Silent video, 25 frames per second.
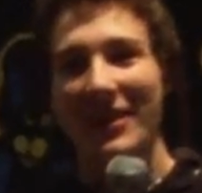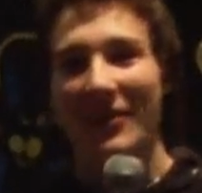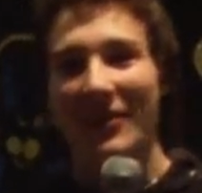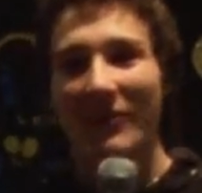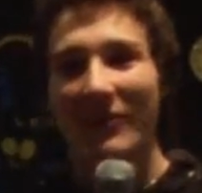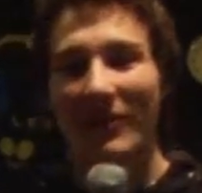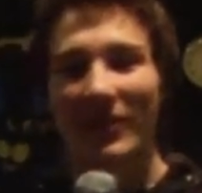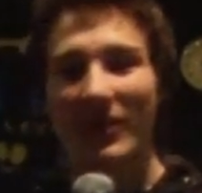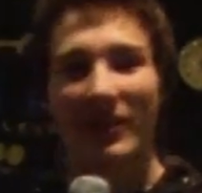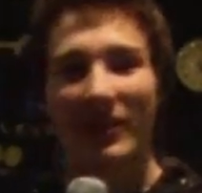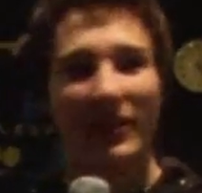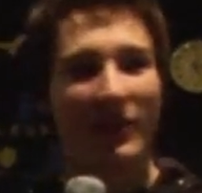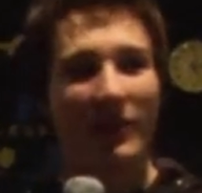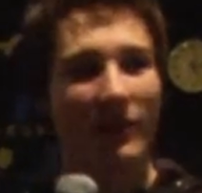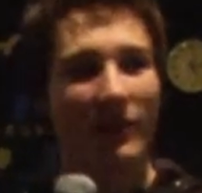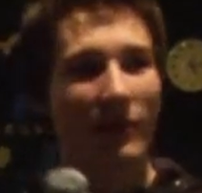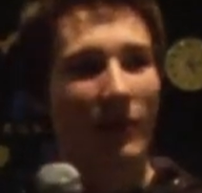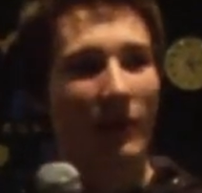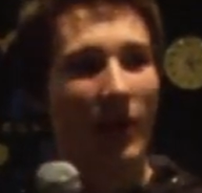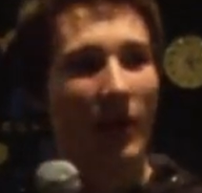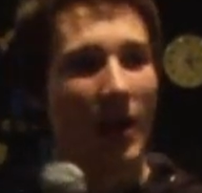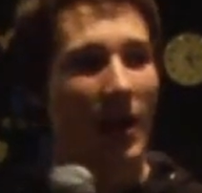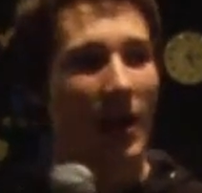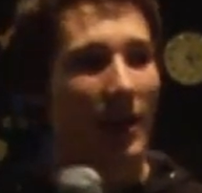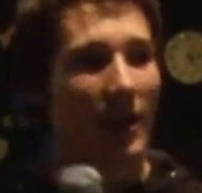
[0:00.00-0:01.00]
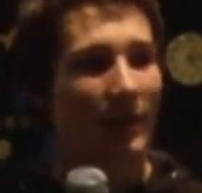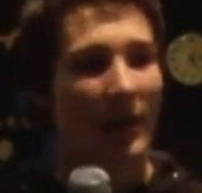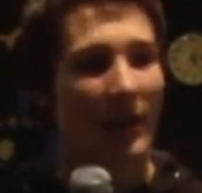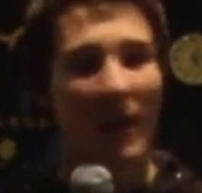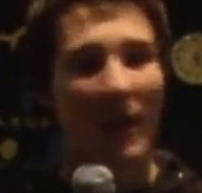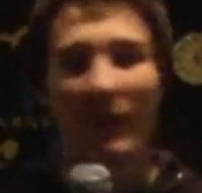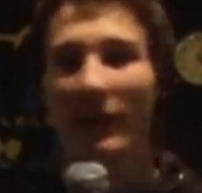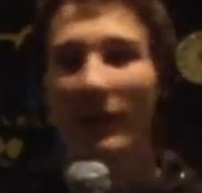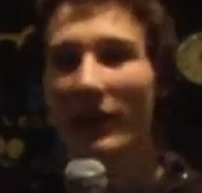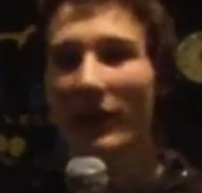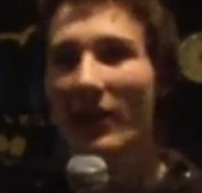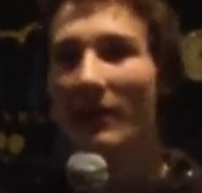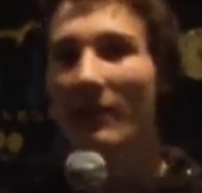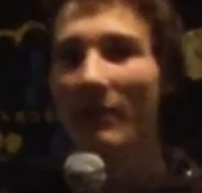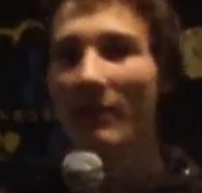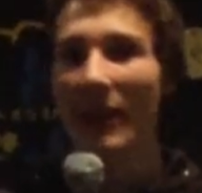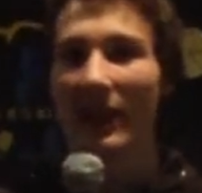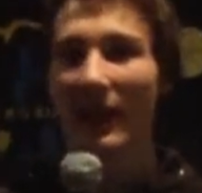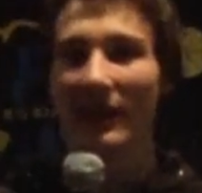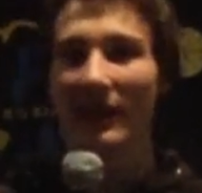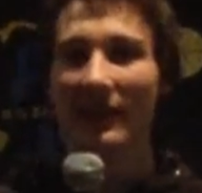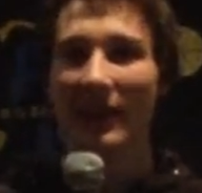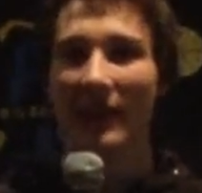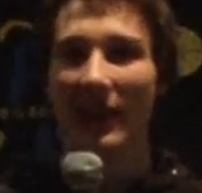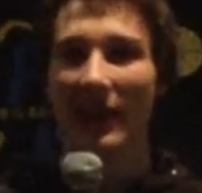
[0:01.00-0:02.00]
We do um, everything
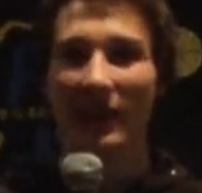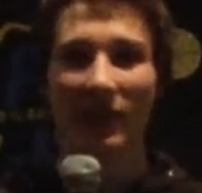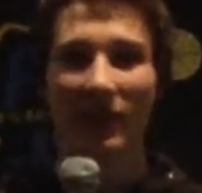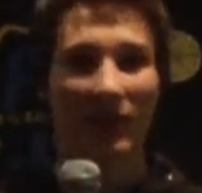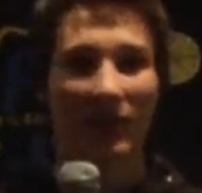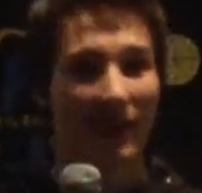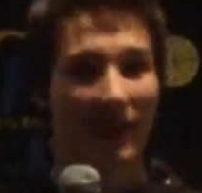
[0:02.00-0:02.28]
backstage